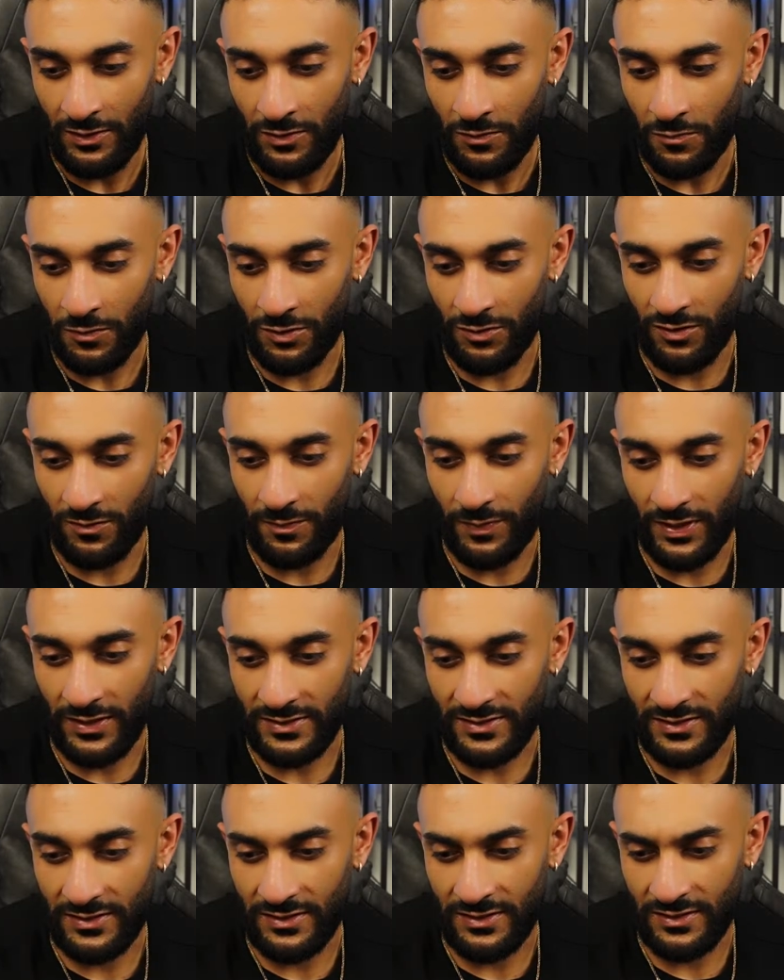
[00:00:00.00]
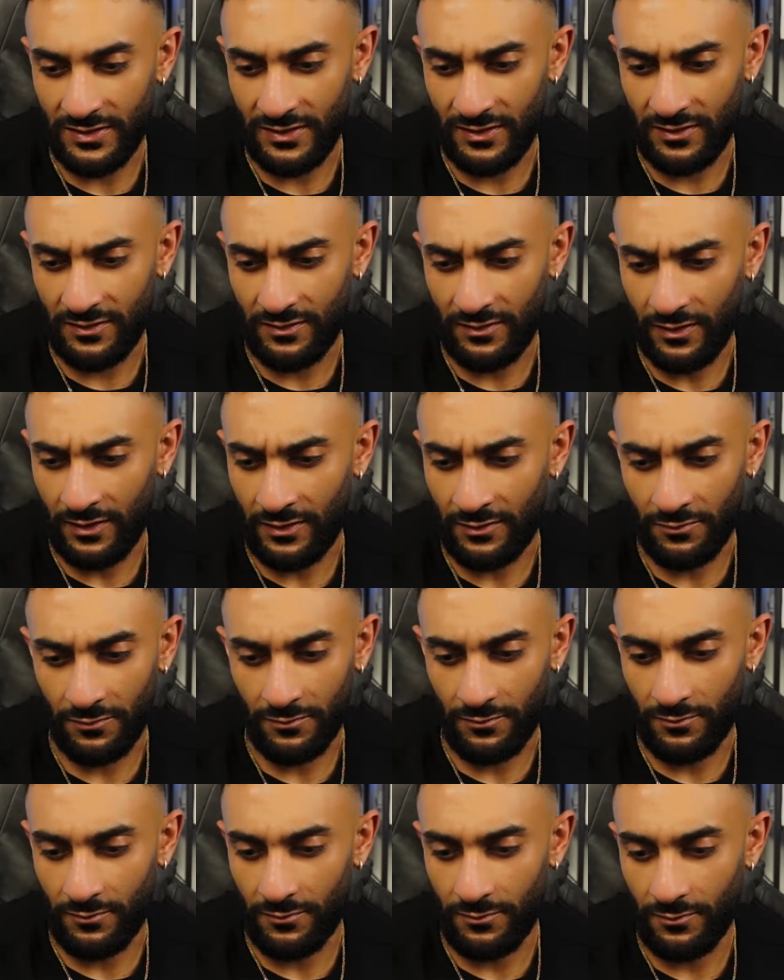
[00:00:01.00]
What are the best I don't
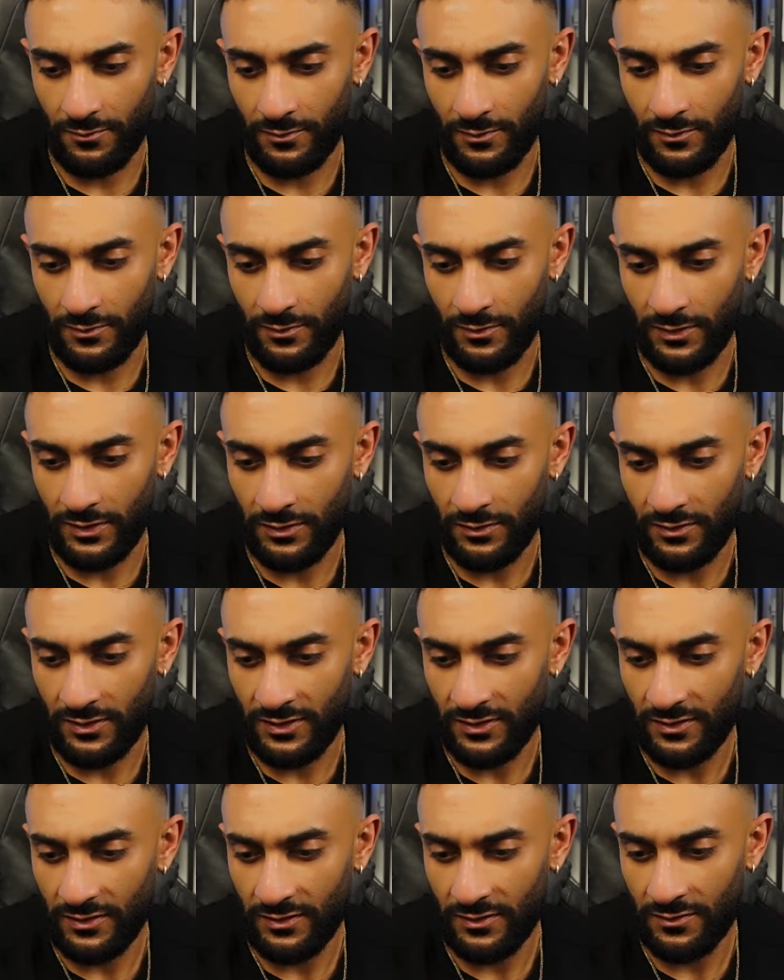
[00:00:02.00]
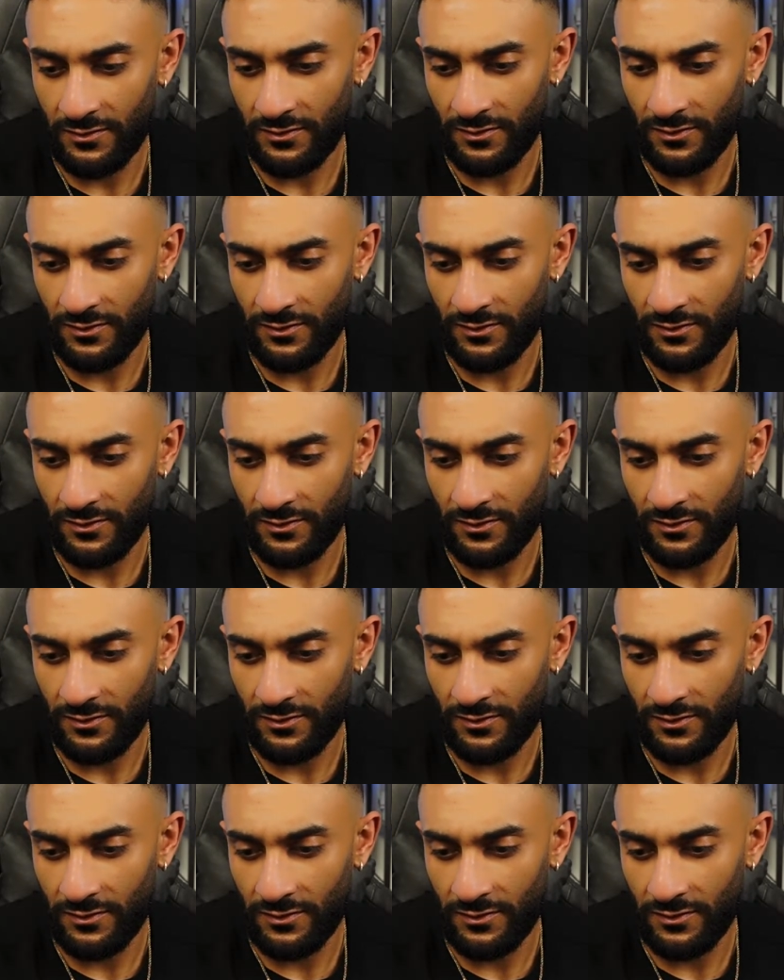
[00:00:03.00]
even